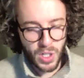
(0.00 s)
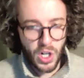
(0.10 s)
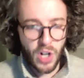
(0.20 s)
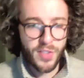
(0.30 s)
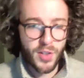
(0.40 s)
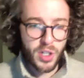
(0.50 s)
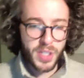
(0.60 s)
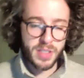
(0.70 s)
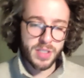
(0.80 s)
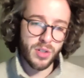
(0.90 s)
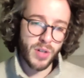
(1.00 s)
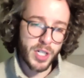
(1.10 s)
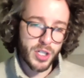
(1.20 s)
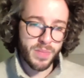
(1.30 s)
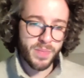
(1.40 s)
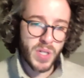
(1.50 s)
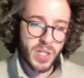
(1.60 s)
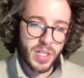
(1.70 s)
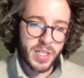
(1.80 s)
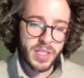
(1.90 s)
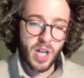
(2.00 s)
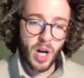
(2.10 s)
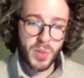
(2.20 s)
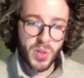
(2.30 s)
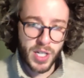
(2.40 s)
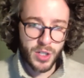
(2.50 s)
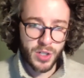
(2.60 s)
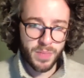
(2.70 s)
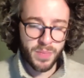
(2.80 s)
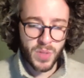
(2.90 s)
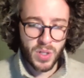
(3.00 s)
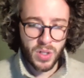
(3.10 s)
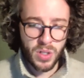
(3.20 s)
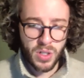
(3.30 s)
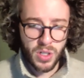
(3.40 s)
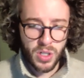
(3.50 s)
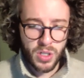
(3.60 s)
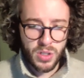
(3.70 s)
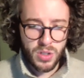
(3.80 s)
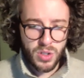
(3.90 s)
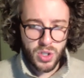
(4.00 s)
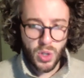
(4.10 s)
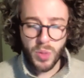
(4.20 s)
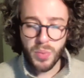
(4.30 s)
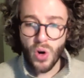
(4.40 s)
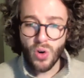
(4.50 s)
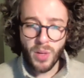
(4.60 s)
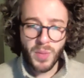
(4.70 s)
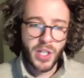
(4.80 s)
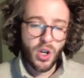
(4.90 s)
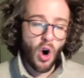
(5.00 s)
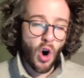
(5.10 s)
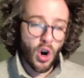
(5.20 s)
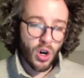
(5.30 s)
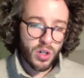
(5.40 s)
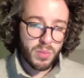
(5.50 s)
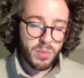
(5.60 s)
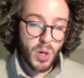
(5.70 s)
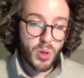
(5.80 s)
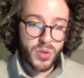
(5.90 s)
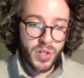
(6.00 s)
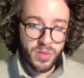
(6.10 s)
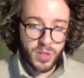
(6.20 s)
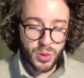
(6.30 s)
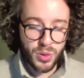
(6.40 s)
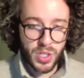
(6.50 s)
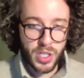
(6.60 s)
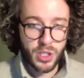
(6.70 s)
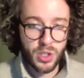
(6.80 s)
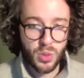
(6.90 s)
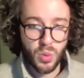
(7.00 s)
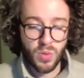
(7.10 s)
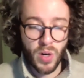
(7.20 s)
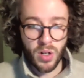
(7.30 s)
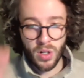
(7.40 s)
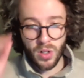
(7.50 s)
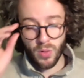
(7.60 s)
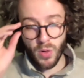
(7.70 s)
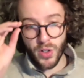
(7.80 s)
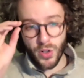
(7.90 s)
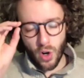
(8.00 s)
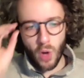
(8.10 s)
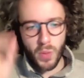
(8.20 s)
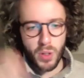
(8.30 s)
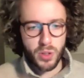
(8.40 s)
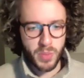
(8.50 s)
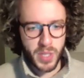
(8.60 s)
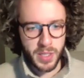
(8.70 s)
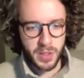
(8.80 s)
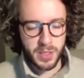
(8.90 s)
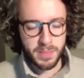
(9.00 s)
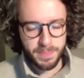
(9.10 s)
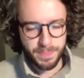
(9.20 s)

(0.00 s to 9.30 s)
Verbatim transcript: A third consideration is computation. So in a program like R, most data visualizations will re uh, render almost immediately.